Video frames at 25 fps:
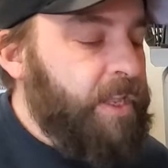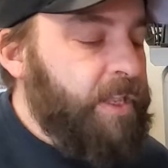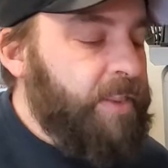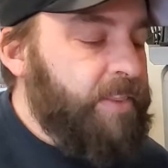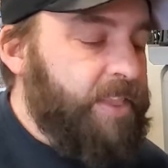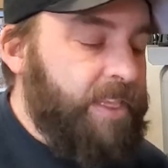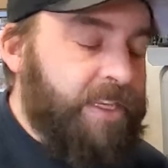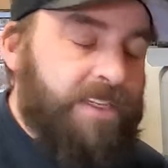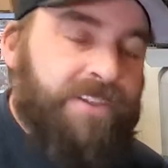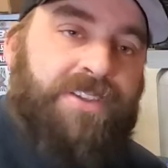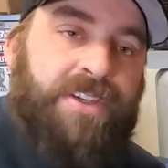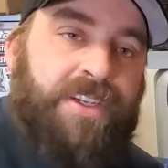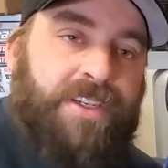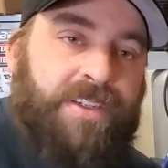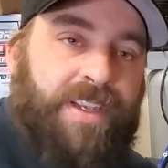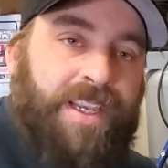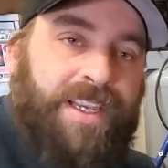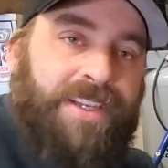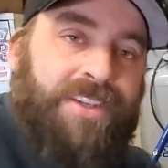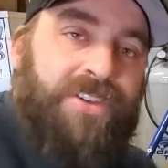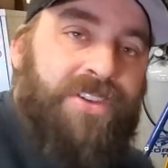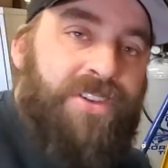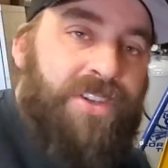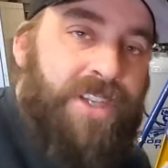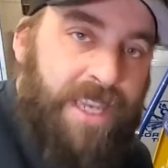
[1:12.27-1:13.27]
This is a
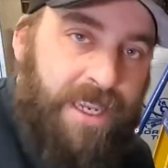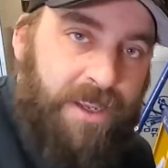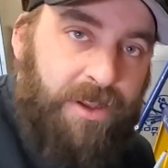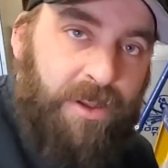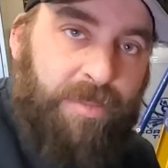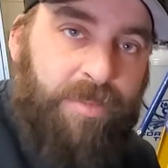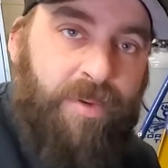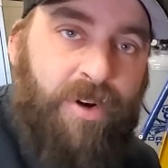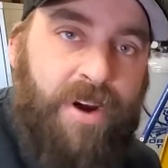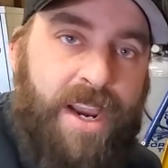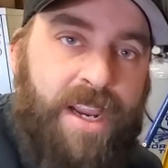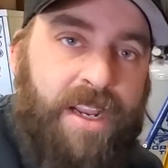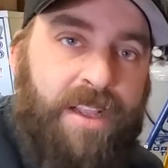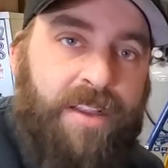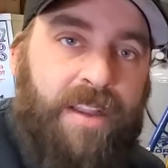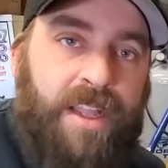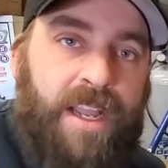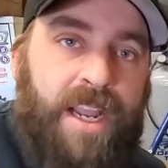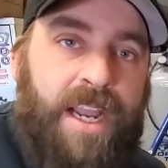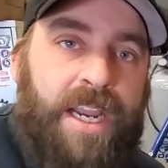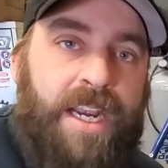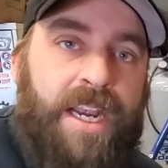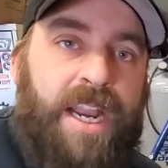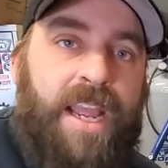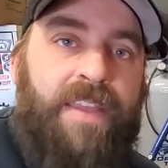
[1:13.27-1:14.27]
steel brake
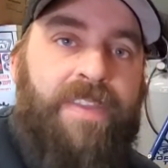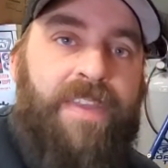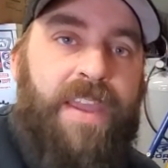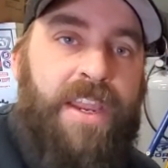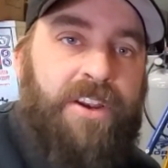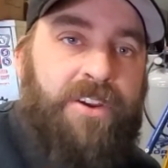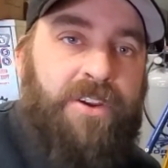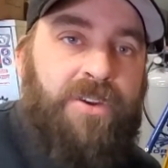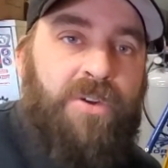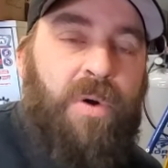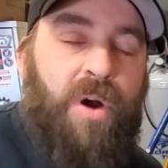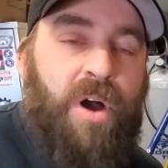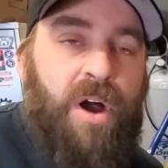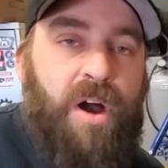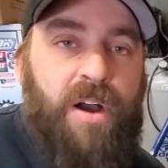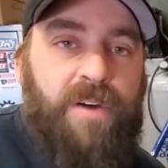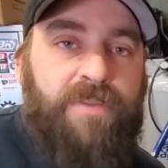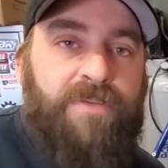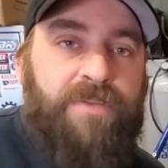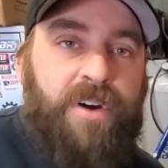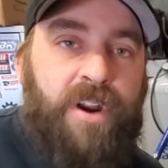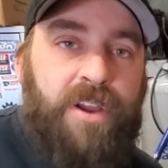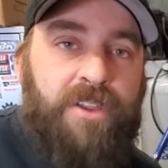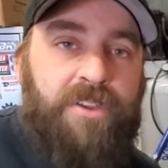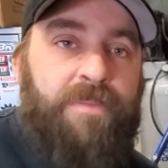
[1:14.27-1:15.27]
line. They do
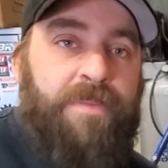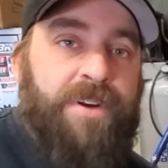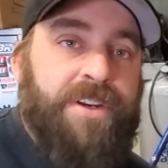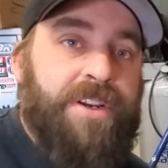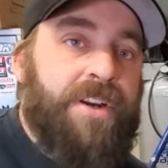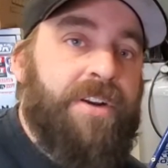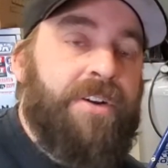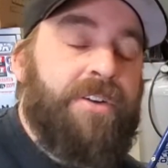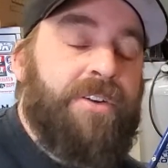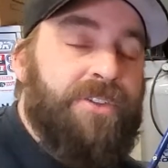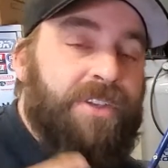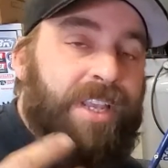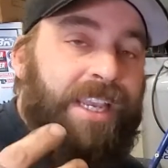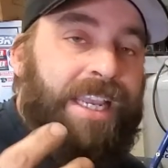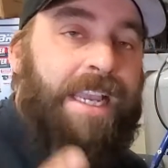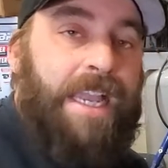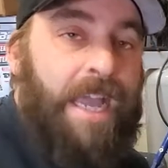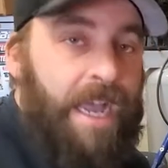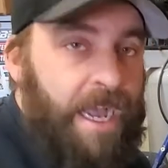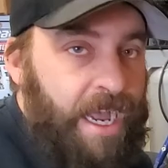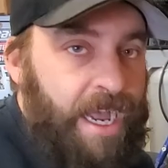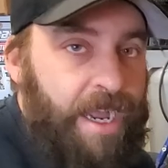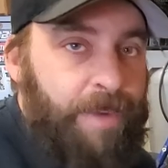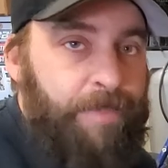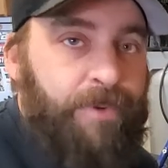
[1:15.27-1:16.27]
offer other materials like
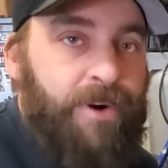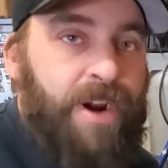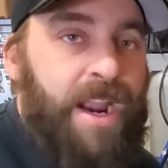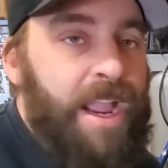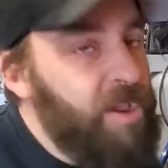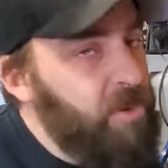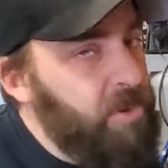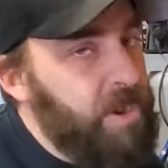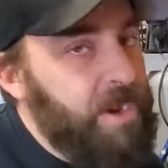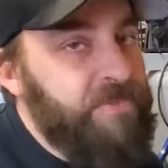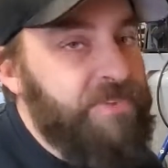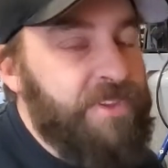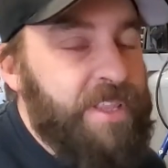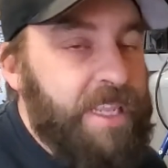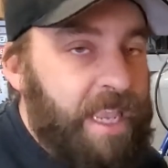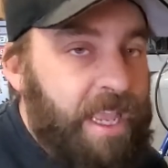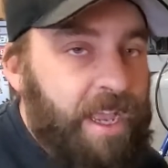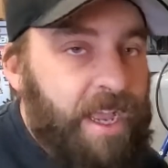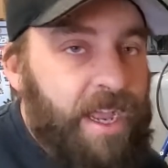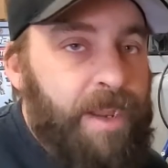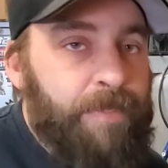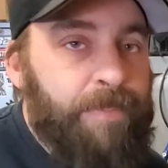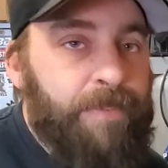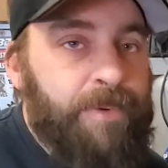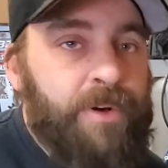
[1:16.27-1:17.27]
copper. However, the
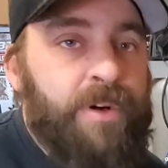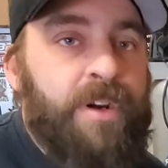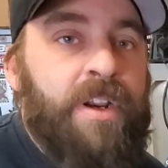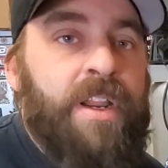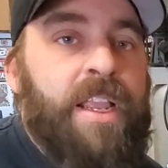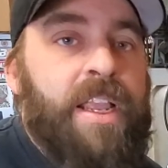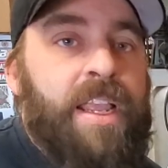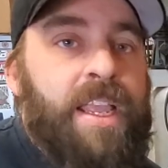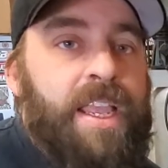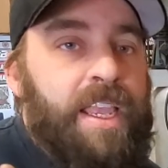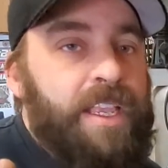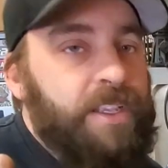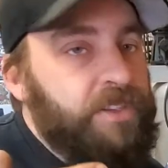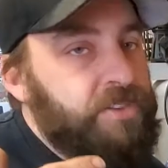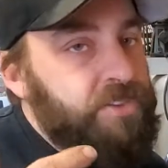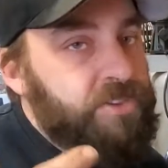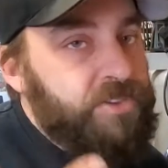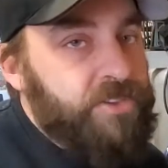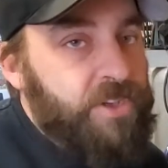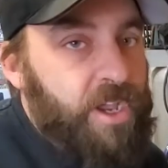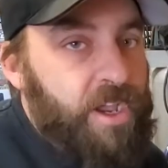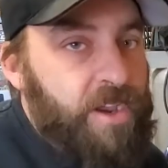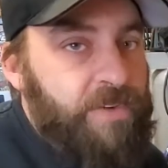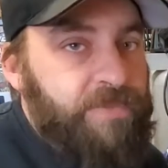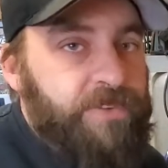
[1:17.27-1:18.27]
copper is
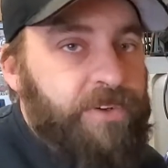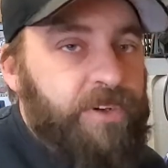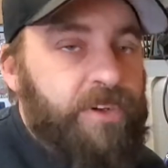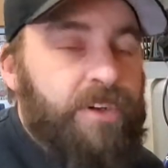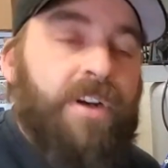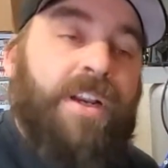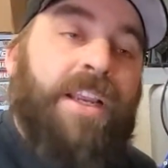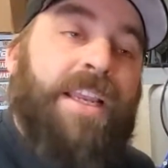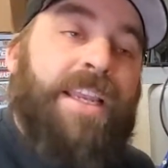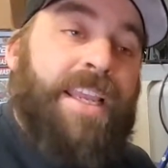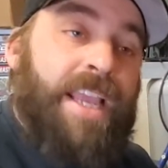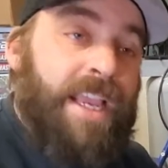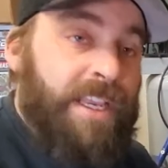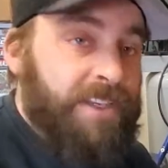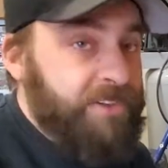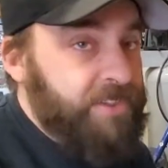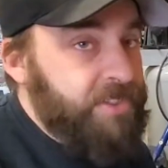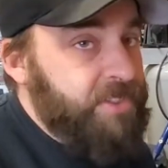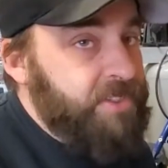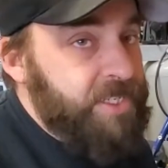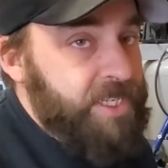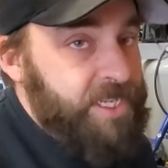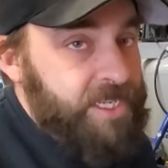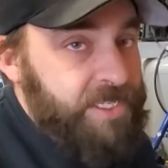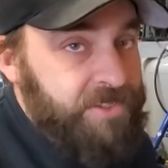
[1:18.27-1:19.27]
softer. Yes,
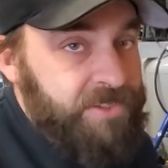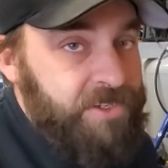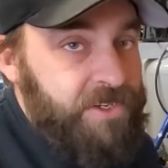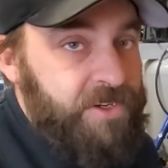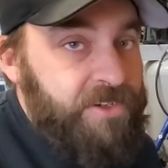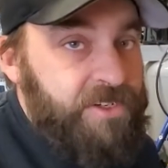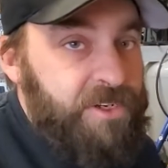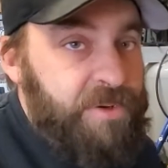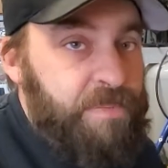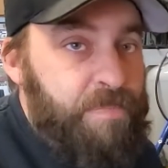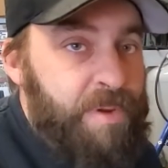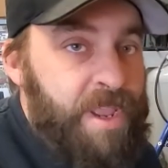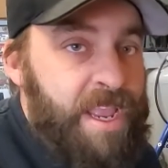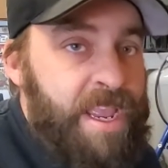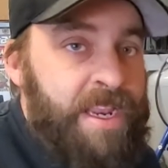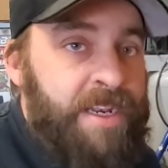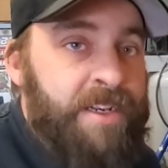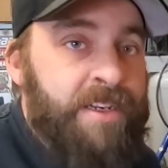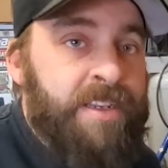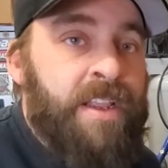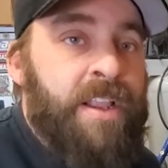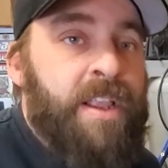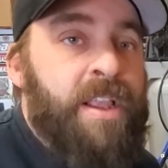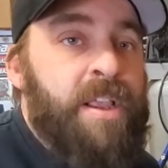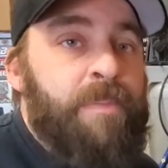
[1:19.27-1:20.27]
it's easier to
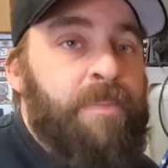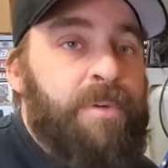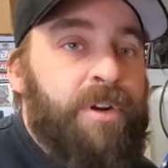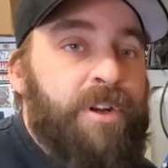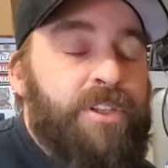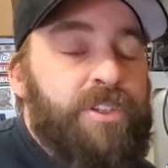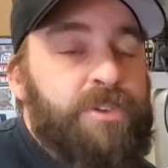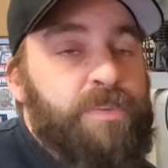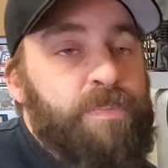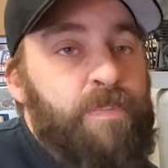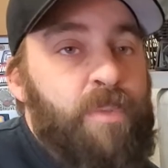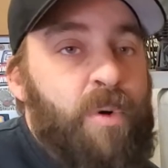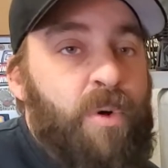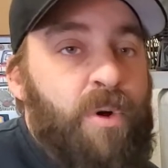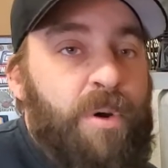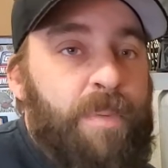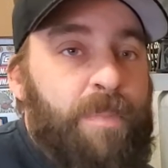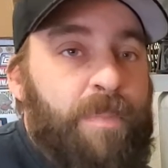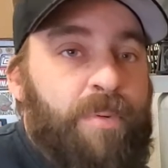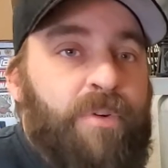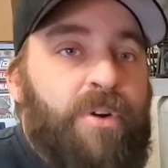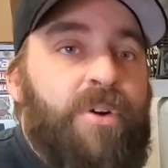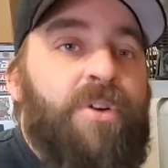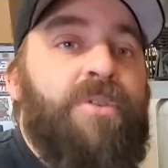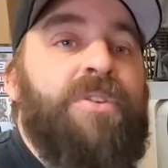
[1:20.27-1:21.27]
bend, but it's more
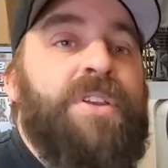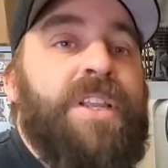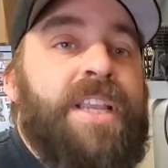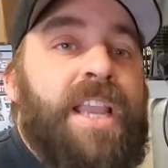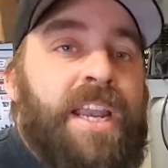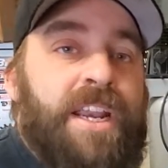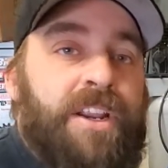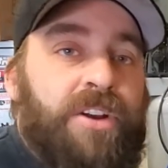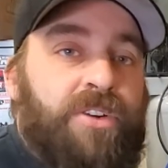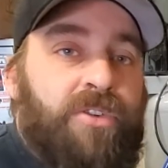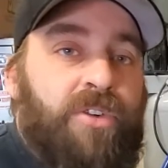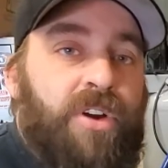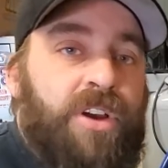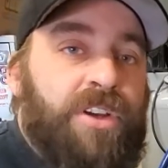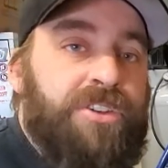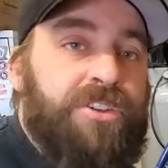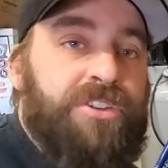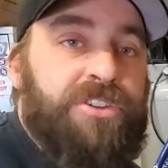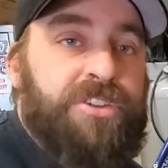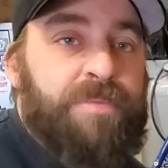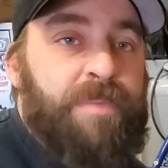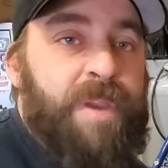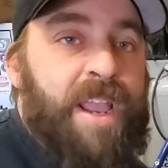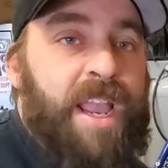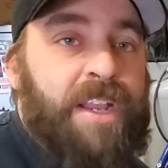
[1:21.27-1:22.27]
prone to getting
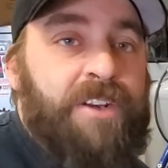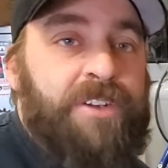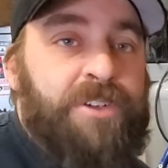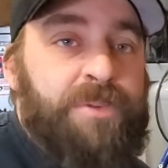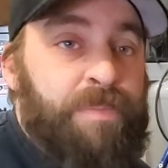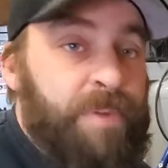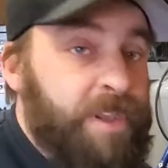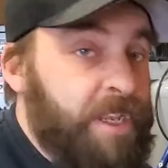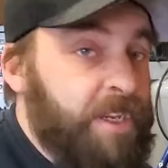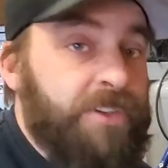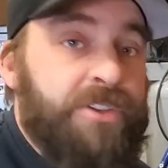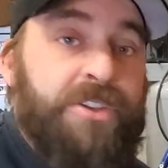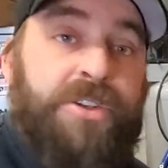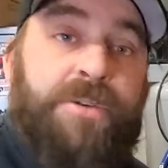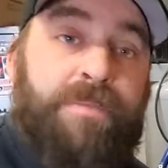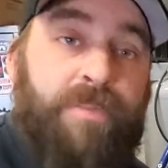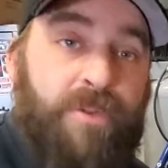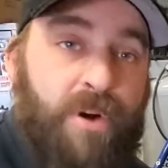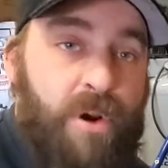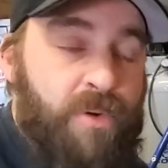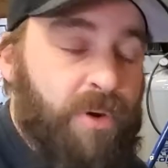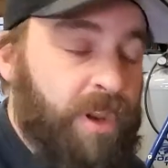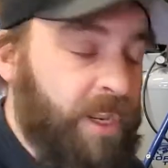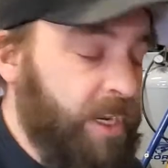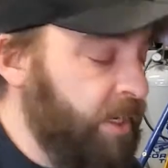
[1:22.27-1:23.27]
crushed, smashed, pinched,
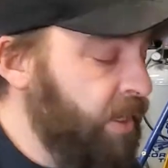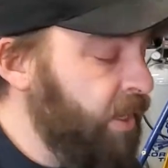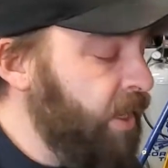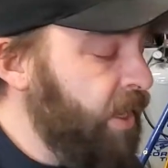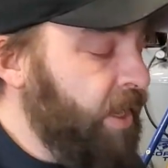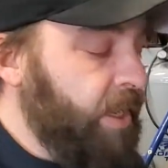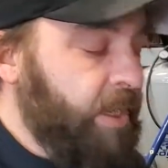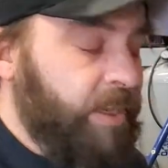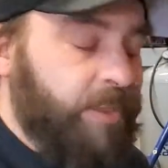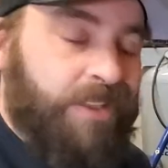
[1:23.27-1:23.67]
broken.